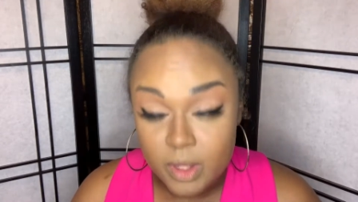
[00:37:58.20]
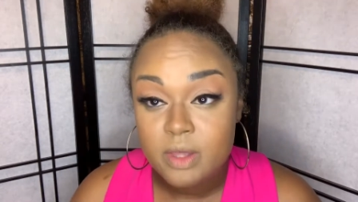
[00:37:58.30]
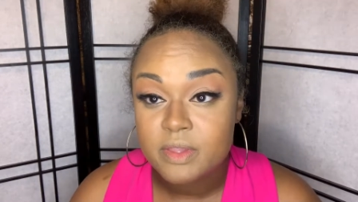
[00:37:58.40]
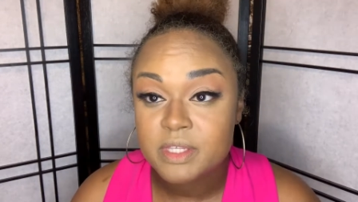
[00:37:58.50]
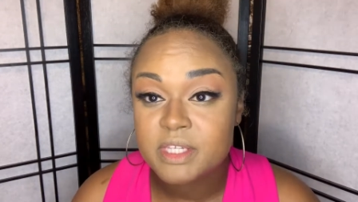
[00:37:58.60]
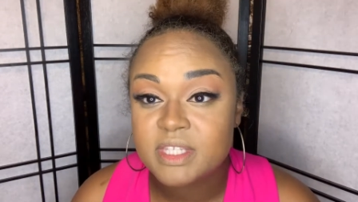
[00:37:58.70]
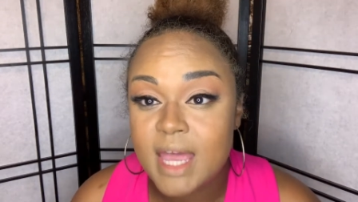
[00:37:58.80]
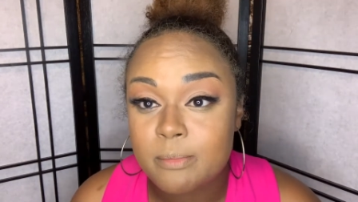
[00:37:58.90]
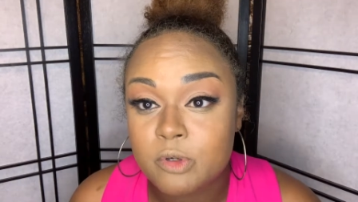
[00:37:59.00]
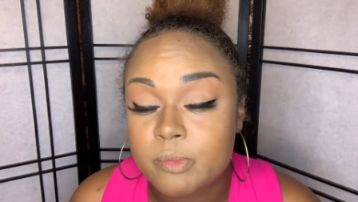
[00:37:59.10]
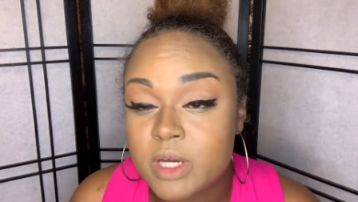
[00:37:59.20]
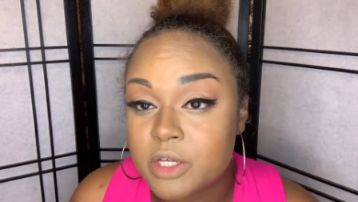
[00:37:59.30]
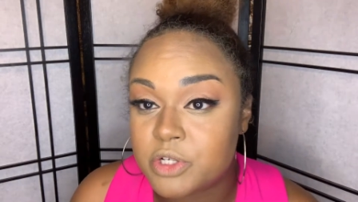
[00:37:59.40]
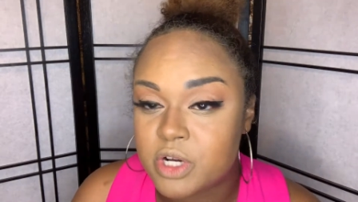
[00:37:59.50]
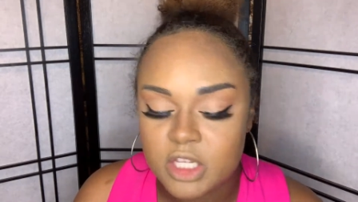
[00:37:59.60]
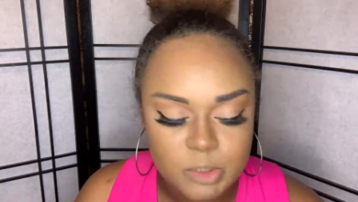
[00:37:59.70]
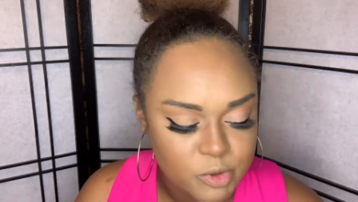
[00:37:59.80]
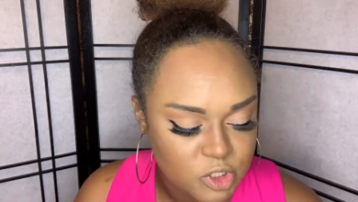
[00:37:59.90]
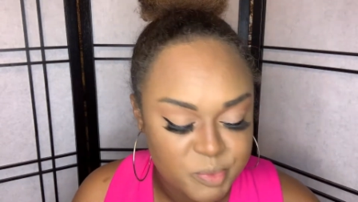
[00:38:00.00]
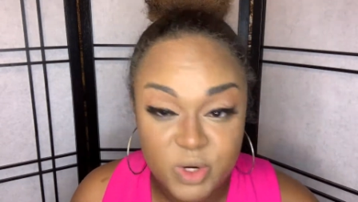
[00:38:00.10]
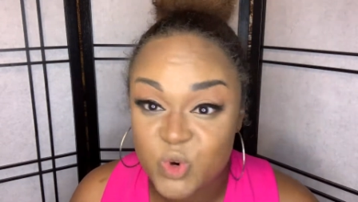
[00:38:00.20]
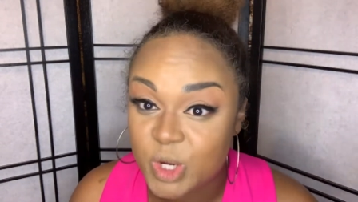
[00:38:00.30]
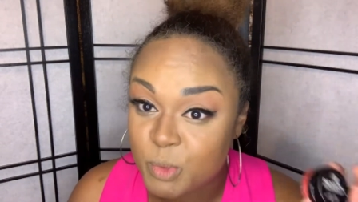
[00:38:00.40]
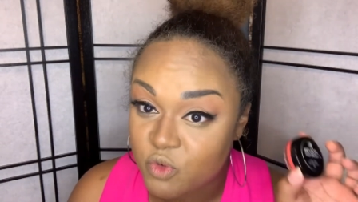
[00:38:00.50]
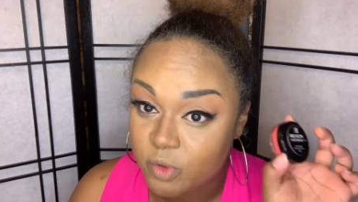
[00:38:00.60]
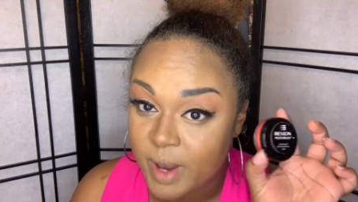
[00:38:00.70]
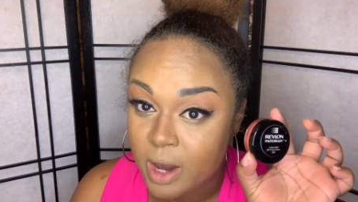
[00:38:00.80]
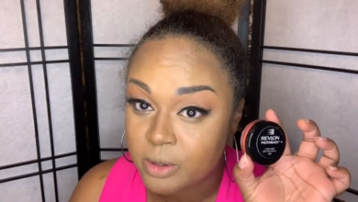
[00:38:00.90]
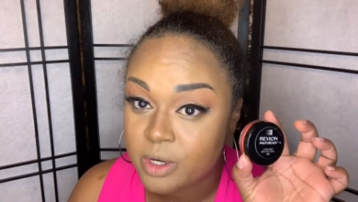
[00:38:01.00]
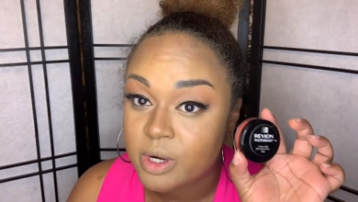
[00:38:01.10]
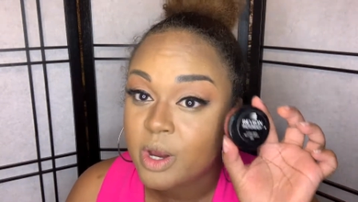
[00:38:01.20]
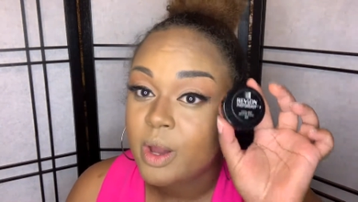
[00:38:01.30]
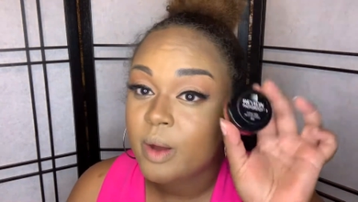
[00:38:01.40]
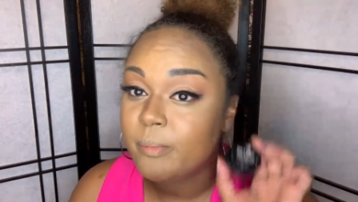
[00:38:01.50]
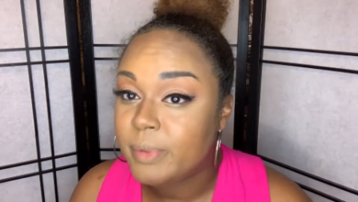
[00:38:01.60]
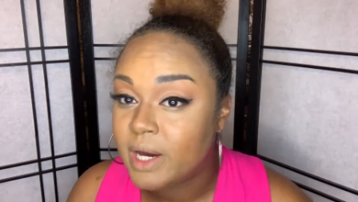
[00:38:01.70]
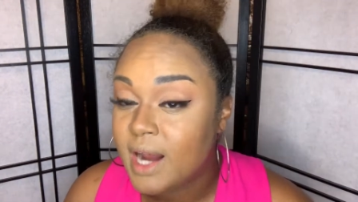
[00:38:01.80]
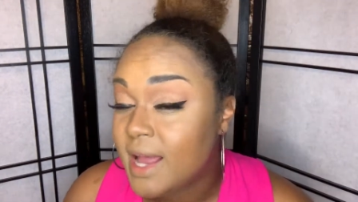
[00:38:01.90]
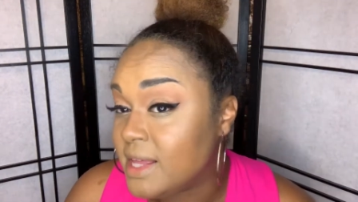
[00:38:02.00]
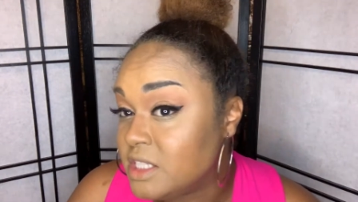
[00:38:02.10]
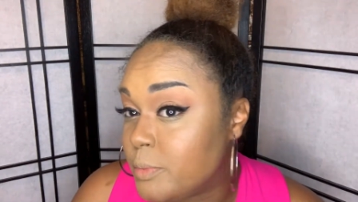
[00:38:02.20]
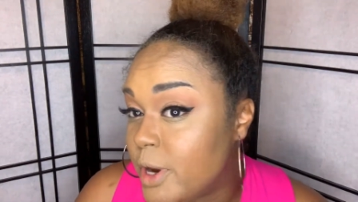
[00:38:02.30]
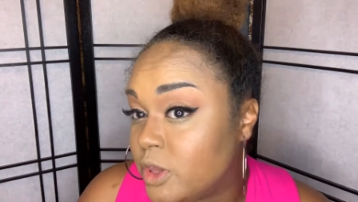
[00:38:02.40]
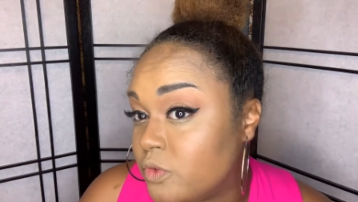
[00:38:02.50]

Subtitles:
This is taboo because you're not supposed to put cream over powder, but I like to break the